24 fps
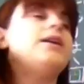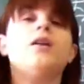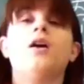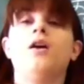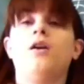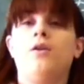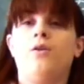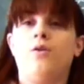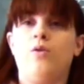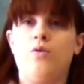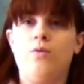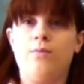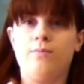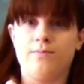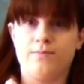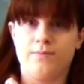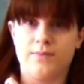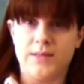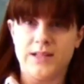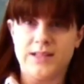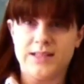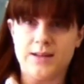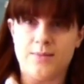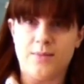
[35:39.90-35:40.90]
know
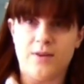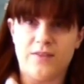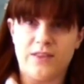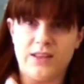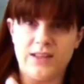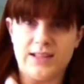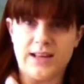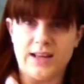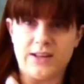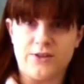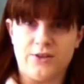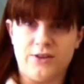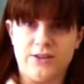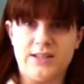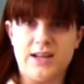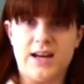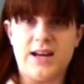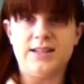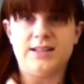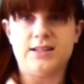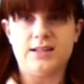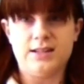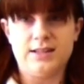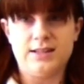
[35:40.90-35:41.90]
some of these
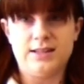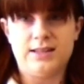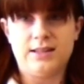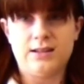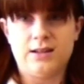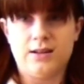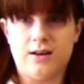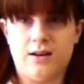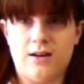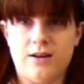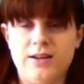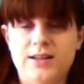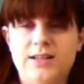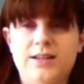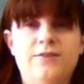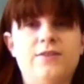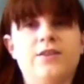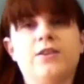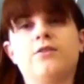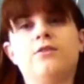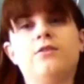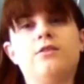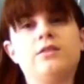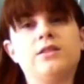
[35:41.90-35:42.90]
exercises are
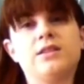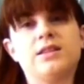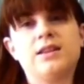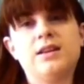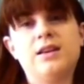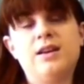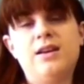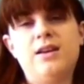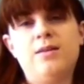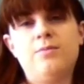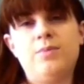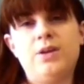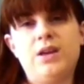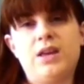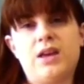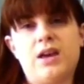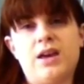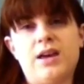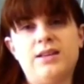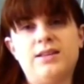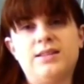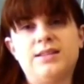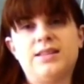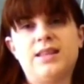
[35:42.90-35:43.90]
difficult
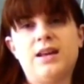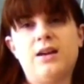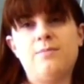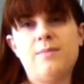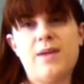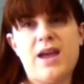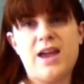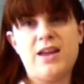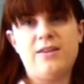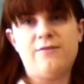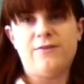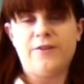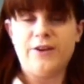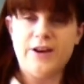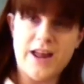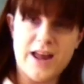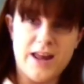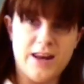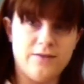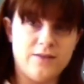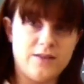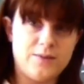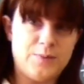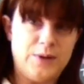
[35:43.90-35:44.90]
because they're made for
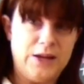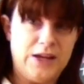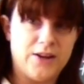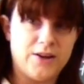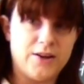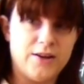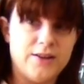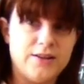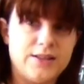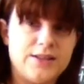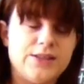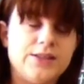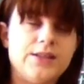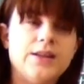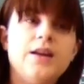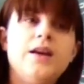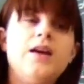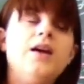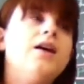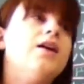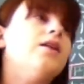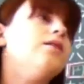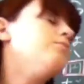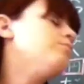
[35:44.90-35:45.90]
native speakers,
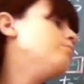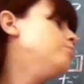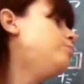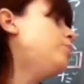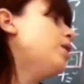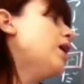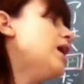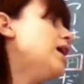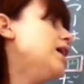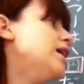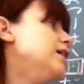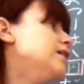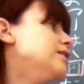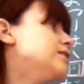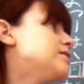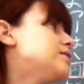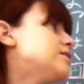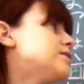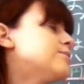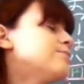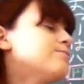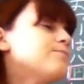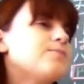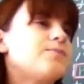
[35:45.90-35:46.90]
but
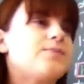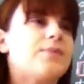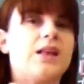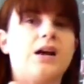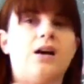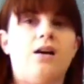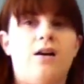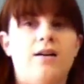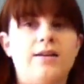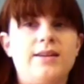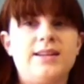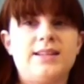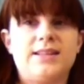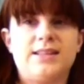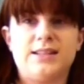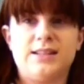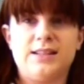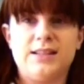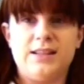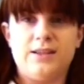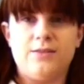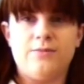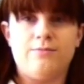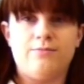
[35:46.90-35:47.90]

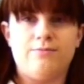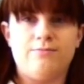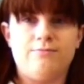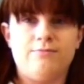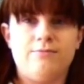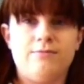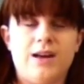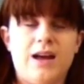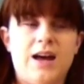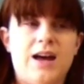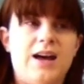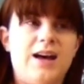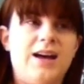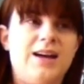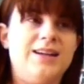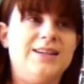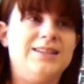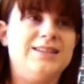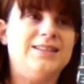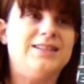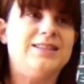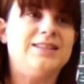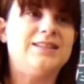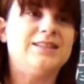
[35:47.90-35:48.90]
honestly,
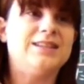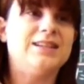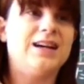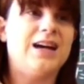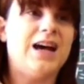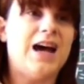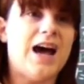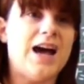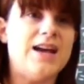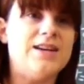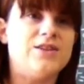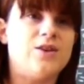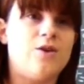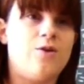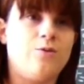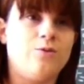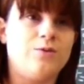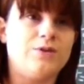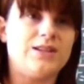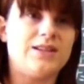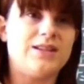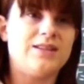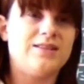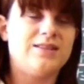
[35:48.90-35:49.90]
I
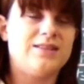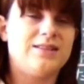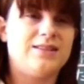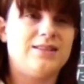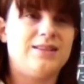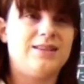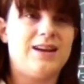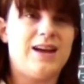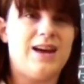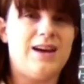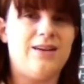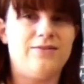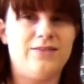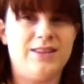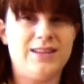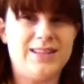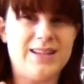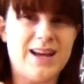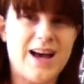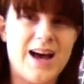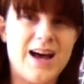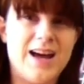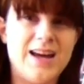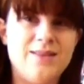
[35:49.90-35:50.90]
don't have the
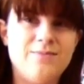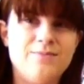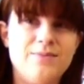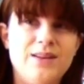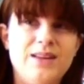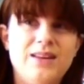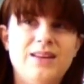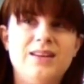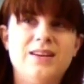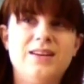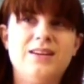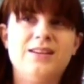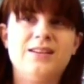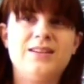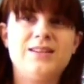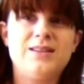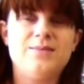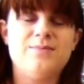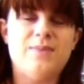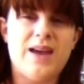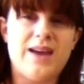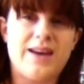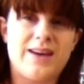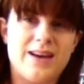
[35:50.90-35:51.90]
time to
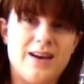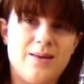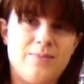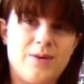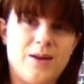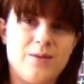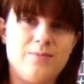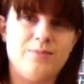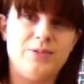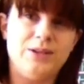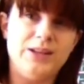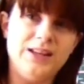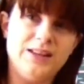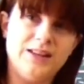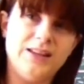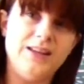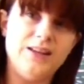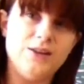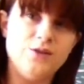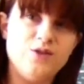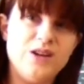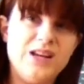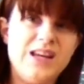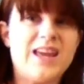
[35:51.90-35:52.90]
make up completely
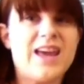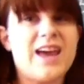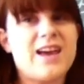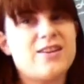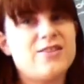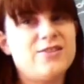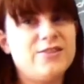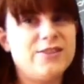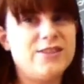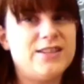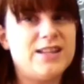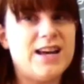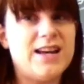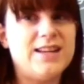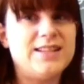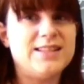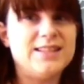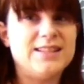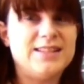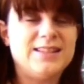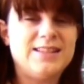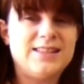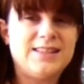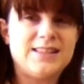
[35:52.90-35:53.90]
unique
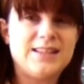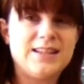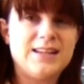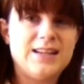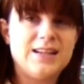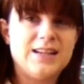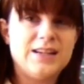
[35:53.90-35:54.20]
exercises